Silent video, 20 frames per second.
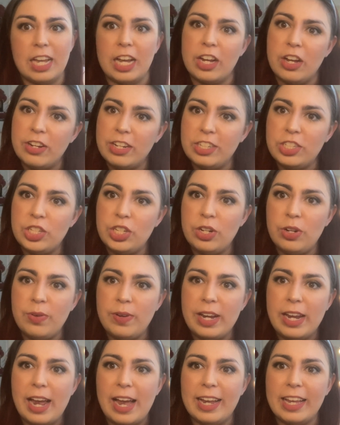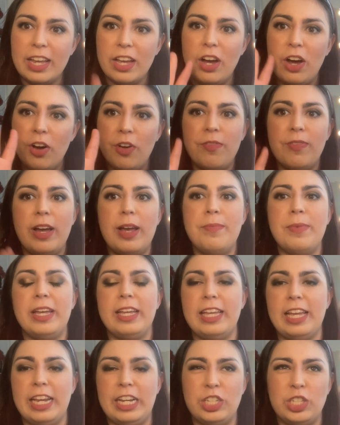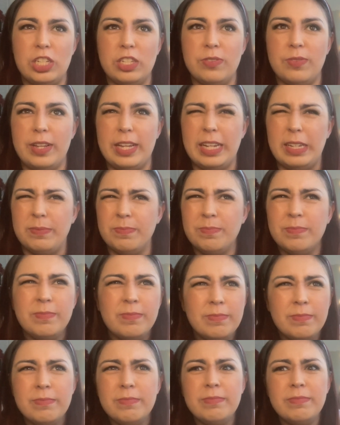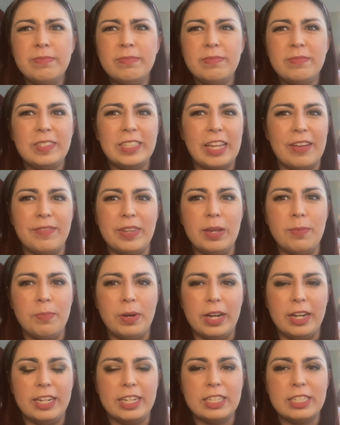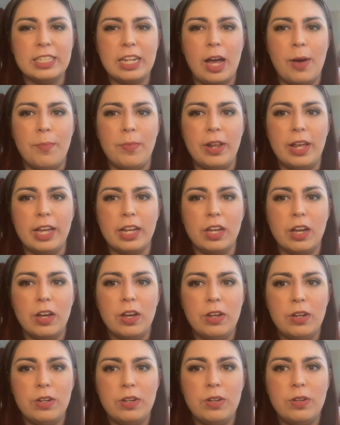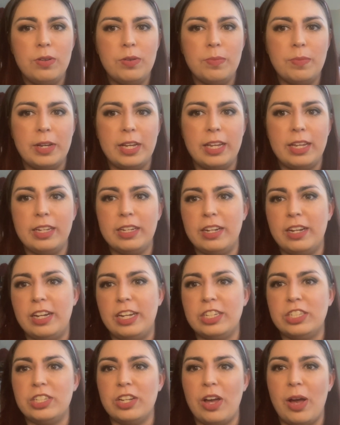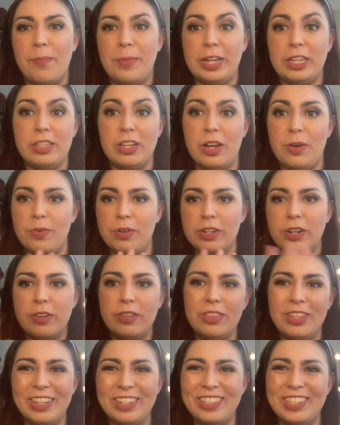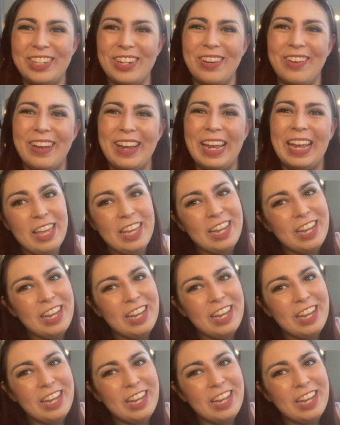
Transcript: I go to Chewy, I get all 5 medications for like 70 bucks. I'm like, oh my gosh. So I'm like, no, we're going through Chewy.